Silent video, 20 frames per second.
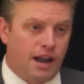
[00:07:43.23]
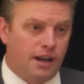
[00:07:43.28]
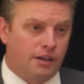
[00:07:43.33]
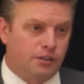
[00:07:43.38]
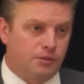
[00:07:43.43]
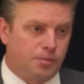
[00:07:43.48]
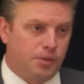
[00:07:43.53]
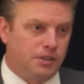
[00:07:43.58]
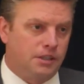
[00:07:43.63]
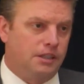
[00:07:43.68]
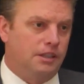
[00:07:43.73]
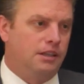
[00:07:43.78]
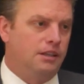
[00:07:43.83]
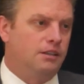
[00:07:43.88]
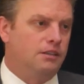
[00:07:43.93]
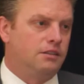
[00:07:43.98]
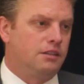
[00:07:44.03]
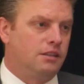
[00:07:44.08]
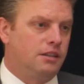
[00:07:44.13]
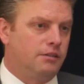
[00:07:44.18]

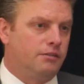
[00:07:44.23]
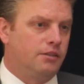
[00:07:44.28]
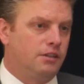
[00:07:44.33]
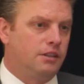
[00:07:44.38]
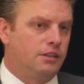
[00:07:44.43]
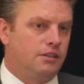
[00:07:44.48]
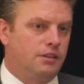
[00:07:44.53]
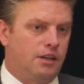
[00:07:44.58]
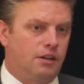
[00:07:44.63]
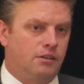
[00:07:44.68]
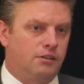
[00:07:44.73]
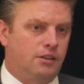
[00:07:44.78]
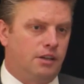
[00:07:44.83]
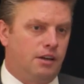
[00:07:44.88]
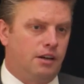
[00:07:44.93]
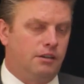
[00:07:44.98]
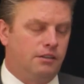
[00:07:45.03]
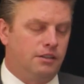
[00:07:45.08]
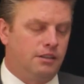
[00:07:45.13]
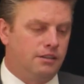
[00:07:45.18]
expertise in different
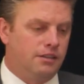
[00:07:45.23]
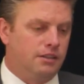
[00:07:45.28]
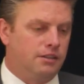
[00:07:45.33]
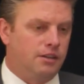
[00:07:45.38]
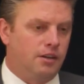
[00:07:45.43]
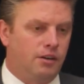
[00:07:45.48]
disease